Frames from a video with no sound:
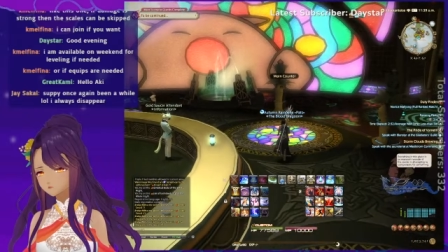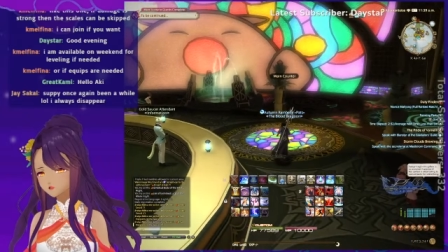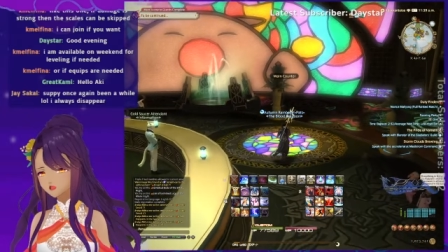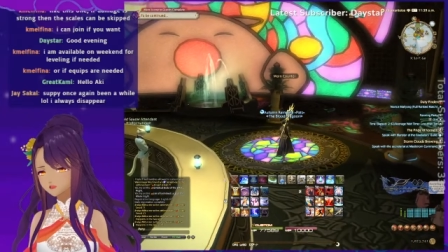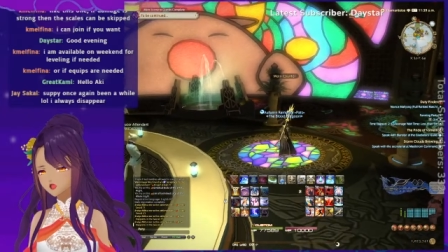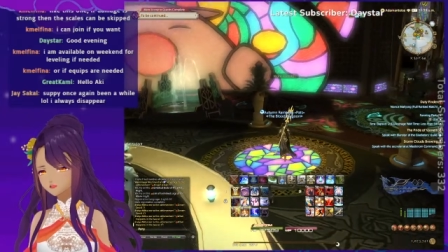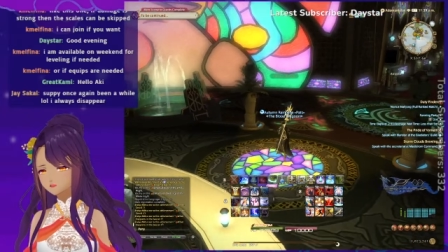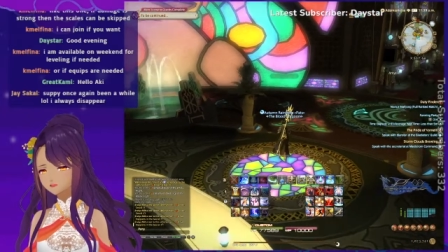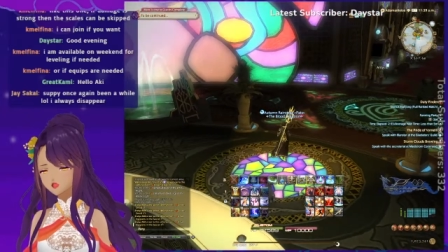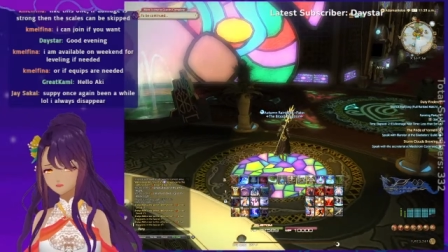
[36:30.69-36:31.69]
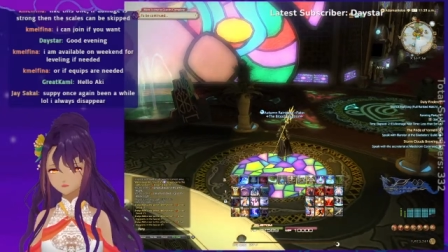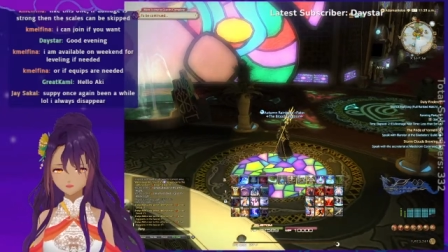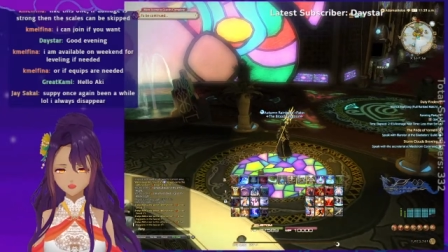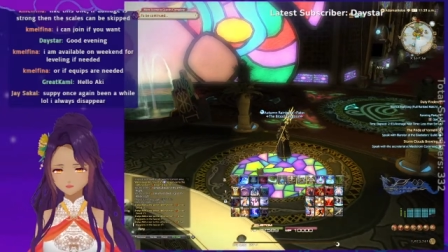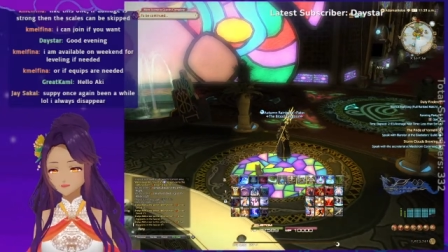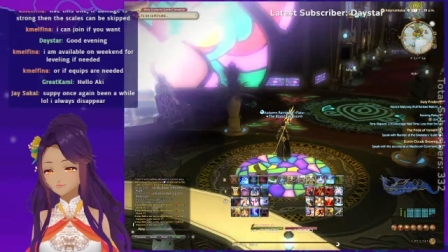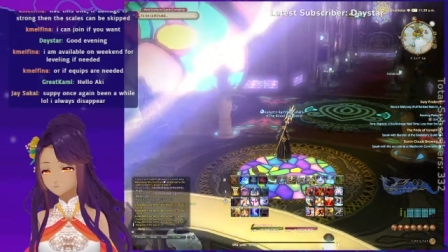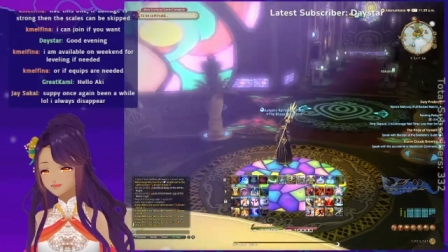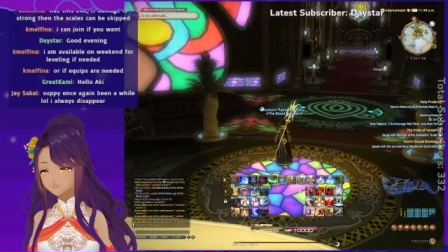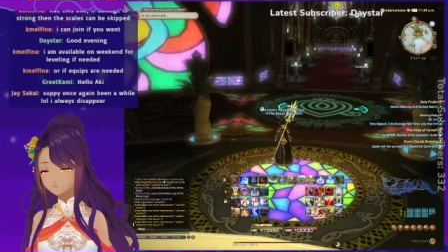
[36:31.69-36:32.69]
Highest eye level now is
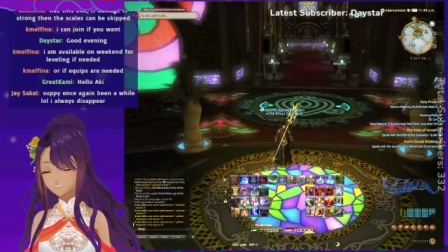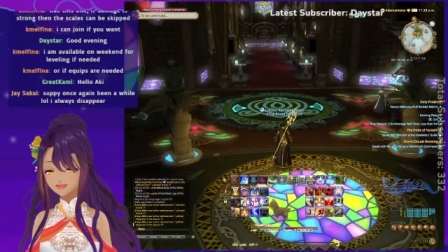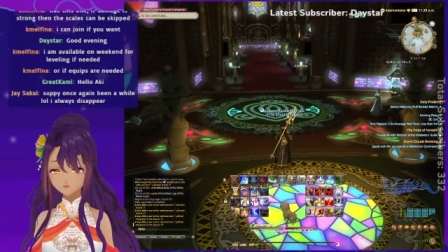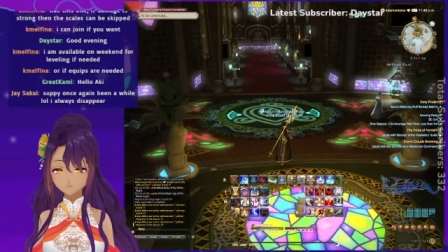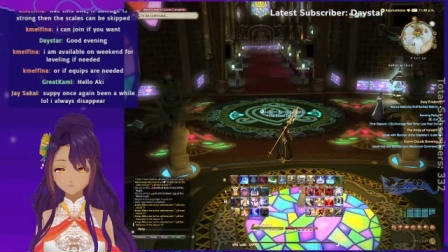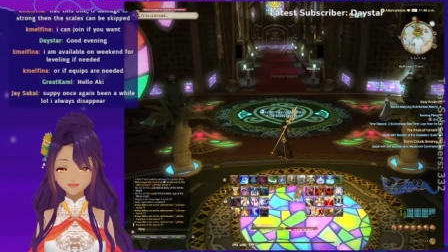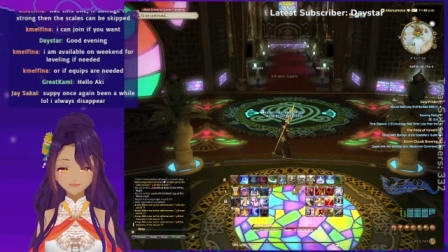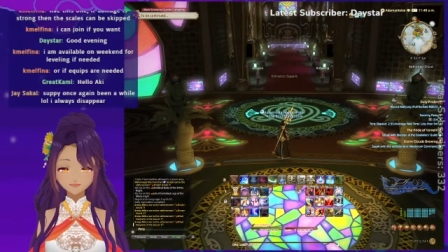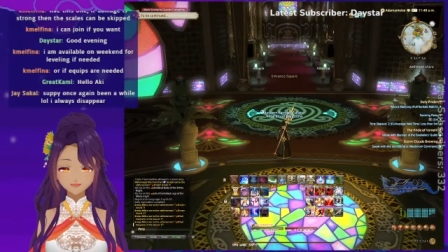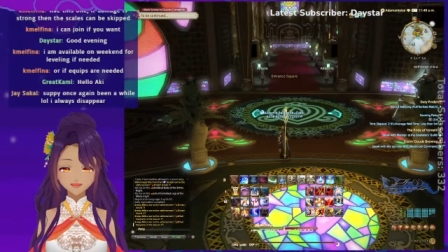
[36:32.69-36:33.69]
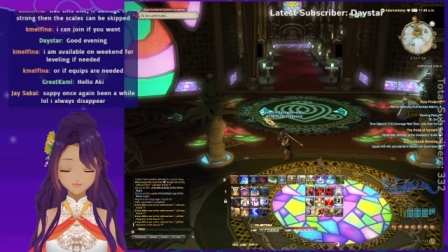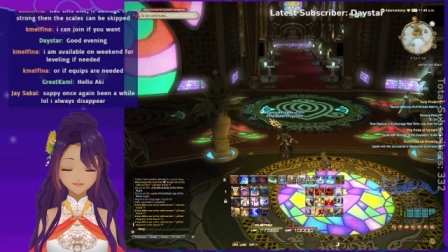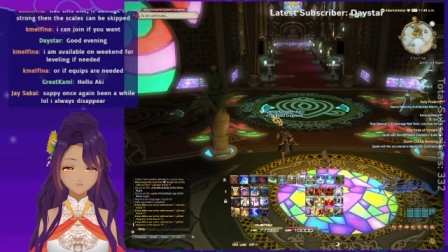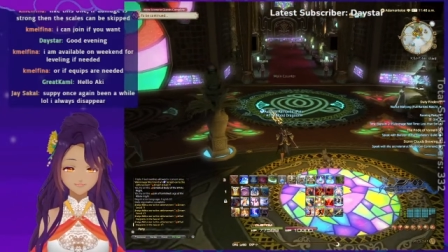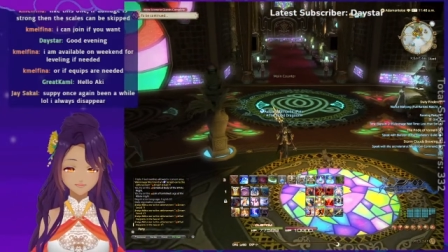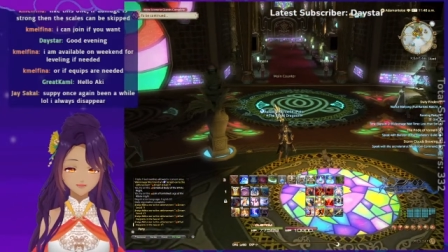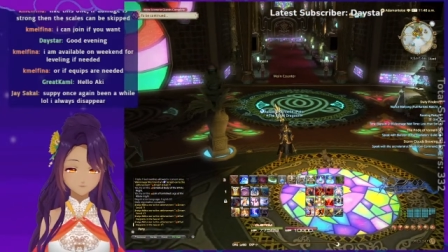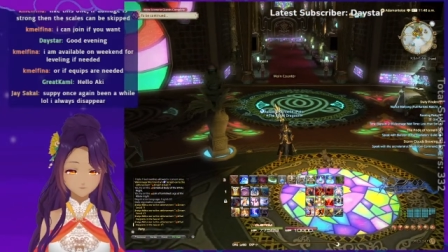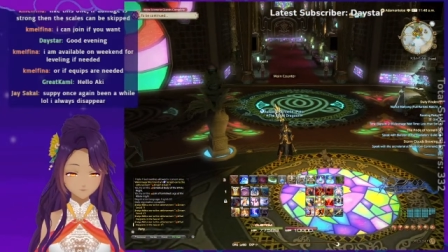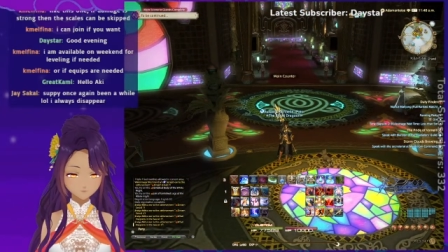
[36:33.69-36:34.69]
1660.
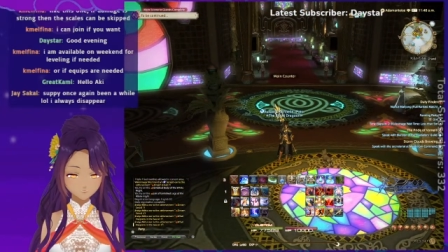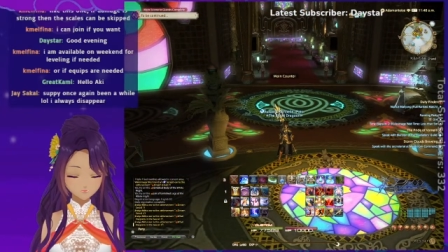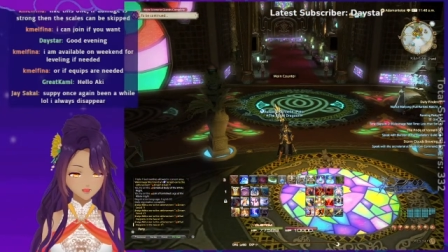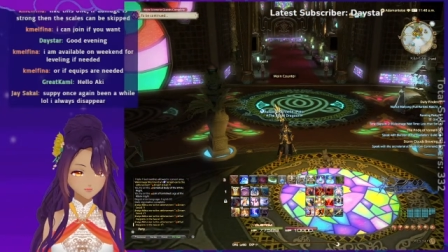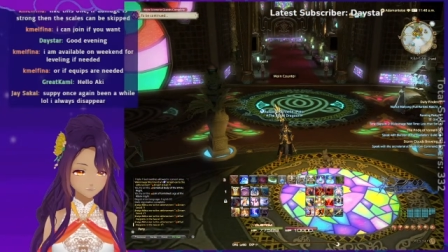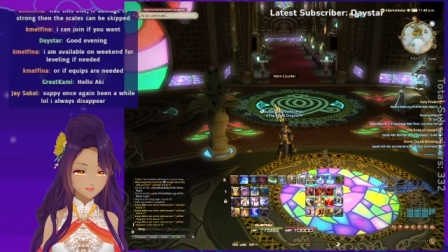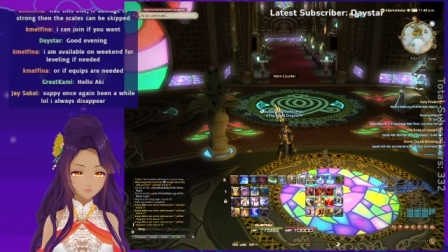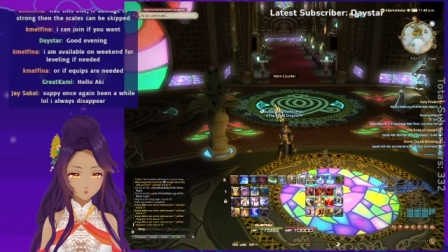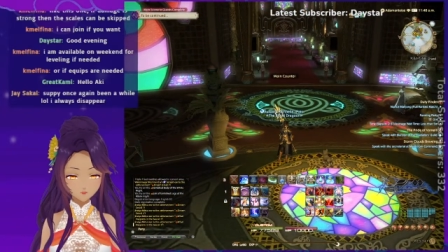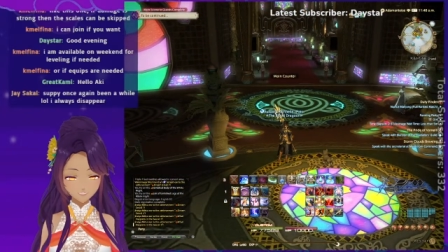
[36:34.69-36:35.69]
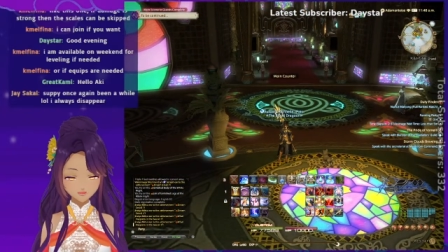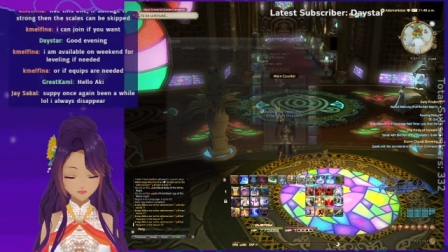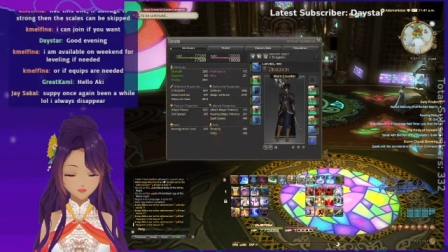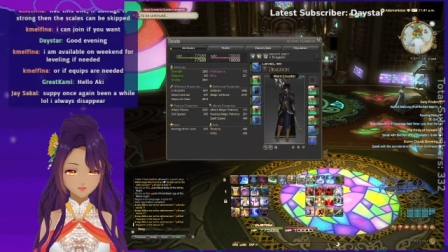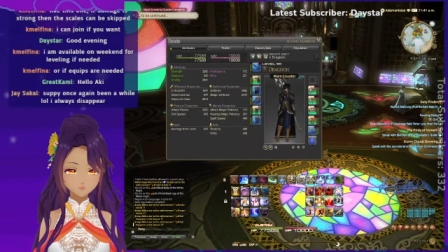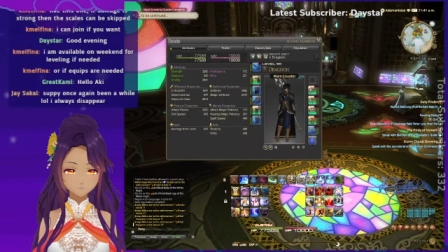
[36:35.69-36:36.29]
Gotcha. Wait, hold on.